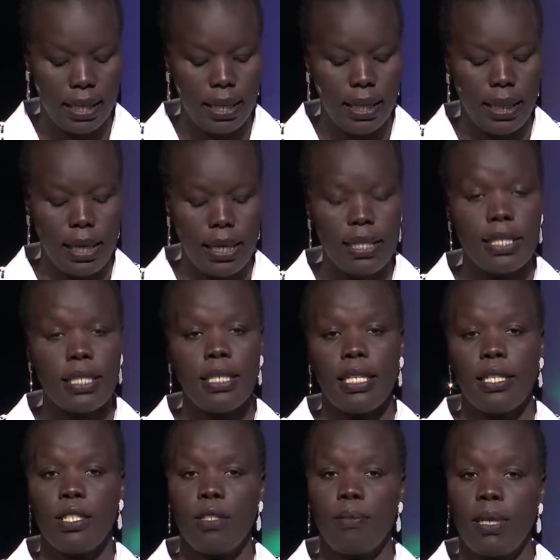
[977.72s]
Ladies and
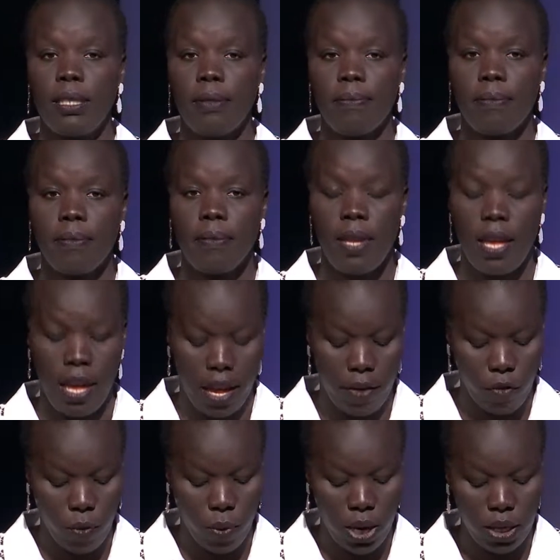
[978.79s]
gentlemen,
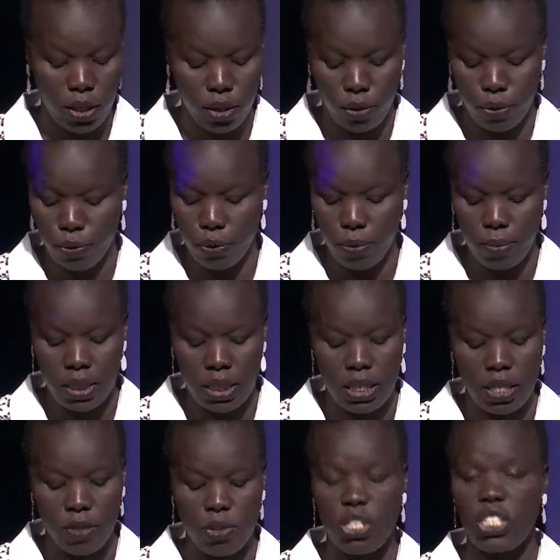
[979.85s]
everyone in this room,
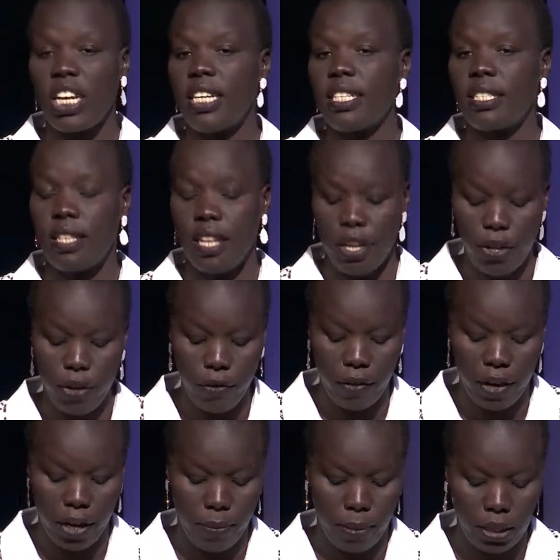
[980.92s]
distinguished guests, thank you
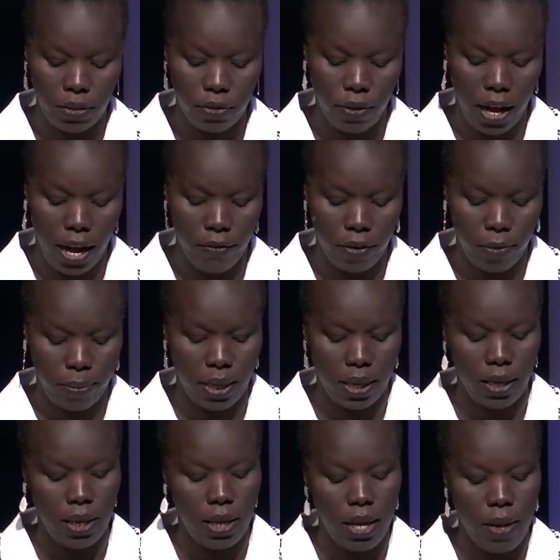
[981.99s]
very much for having me.
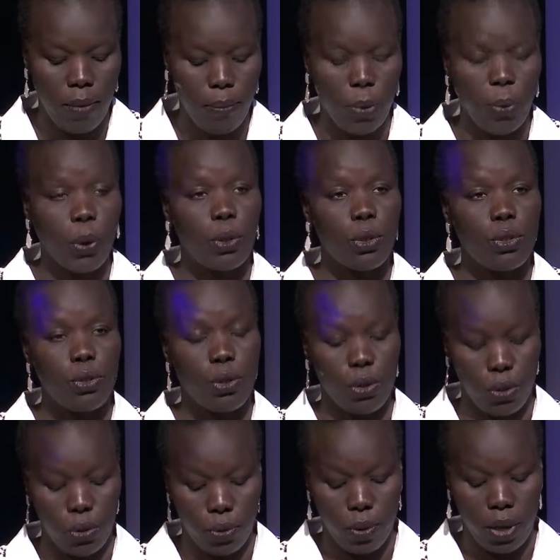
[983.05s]
May we
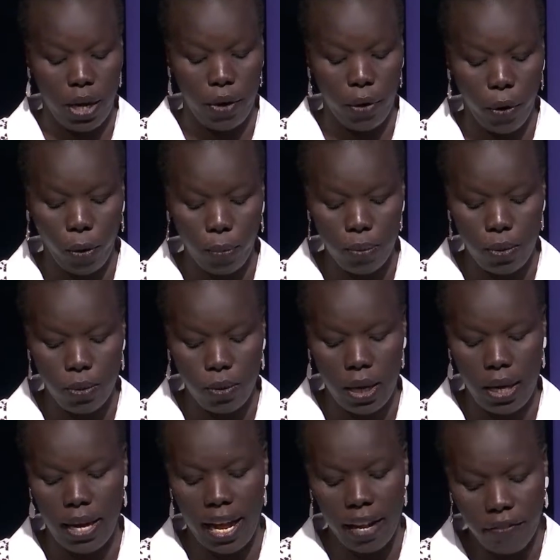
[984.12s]
continue and hope
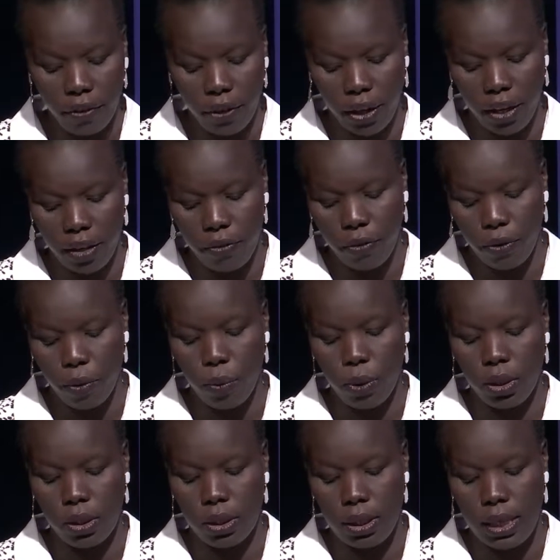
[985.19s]
and advocate for a
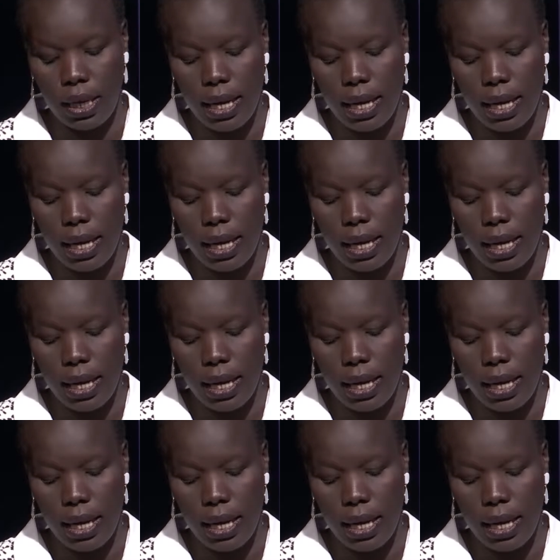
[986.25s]
world